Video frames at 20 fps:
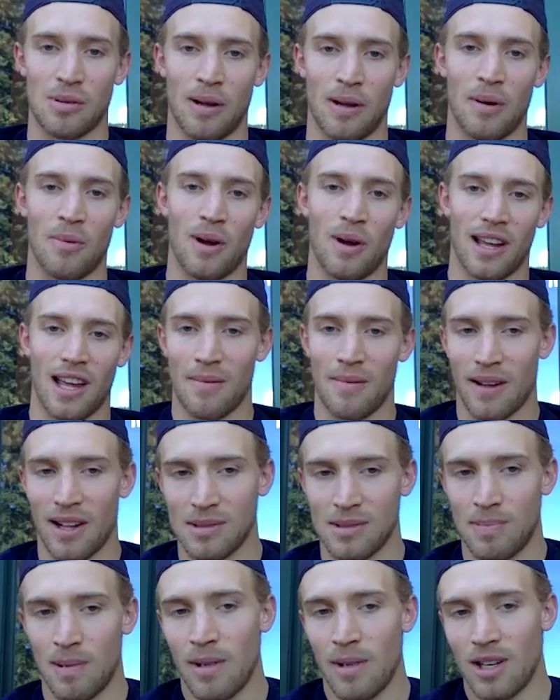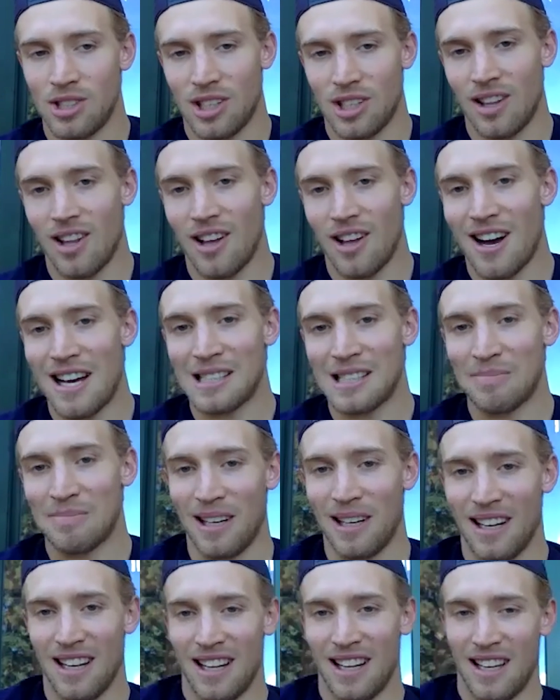So I played one game against Bemidji and lost,
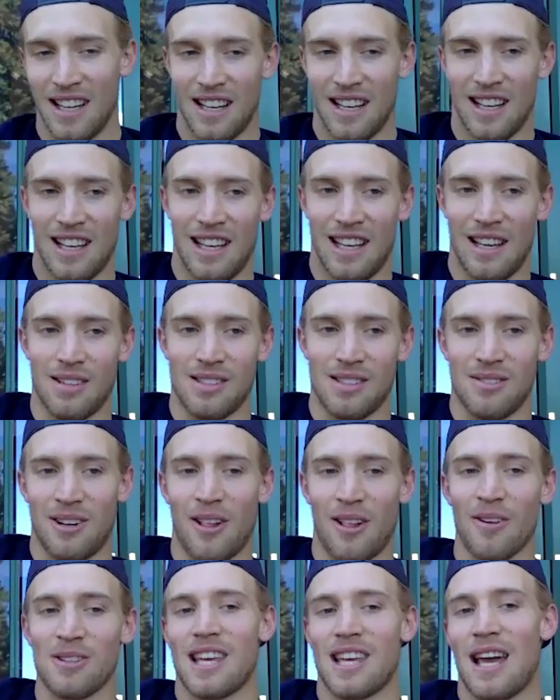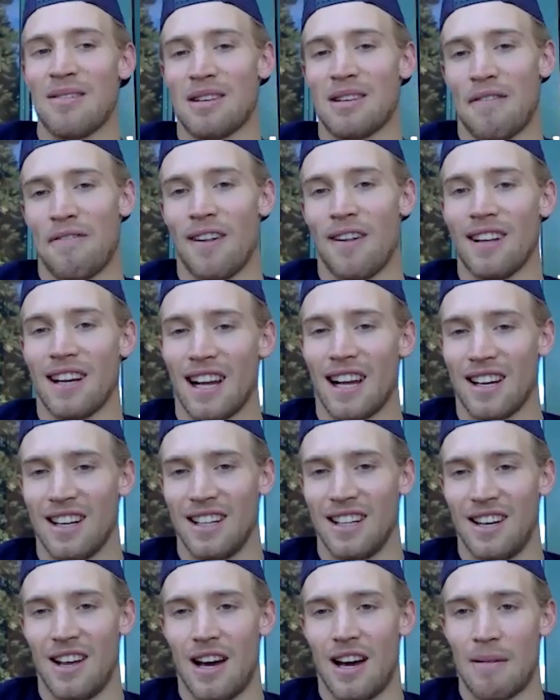but it was one of those games I felt like I
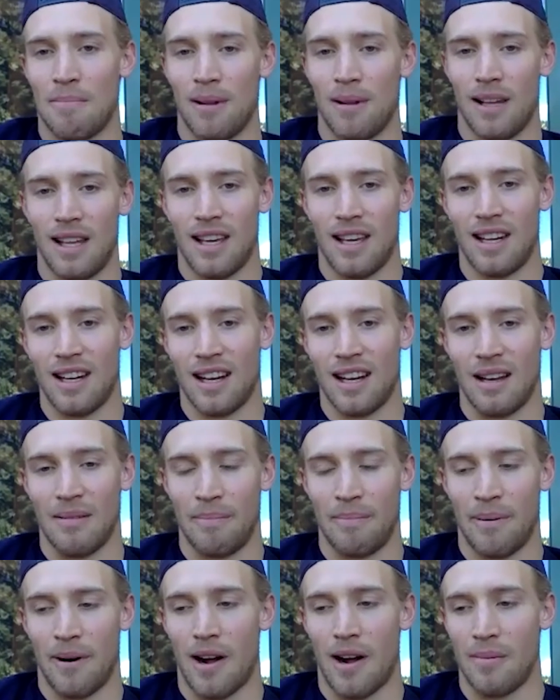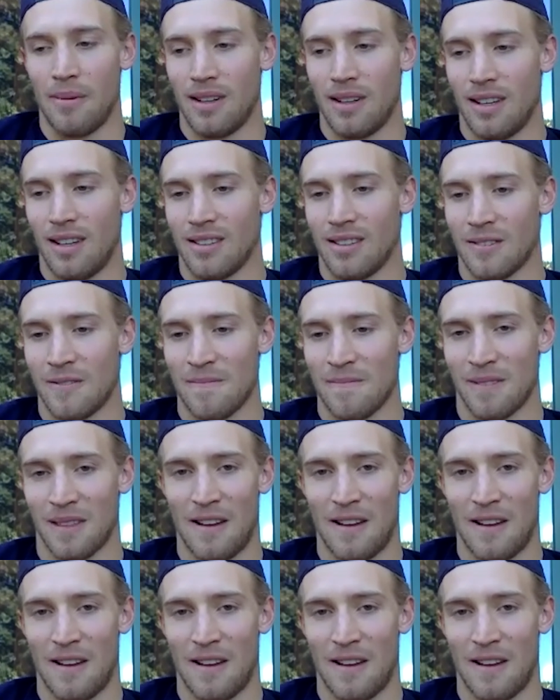could not play in, and I probably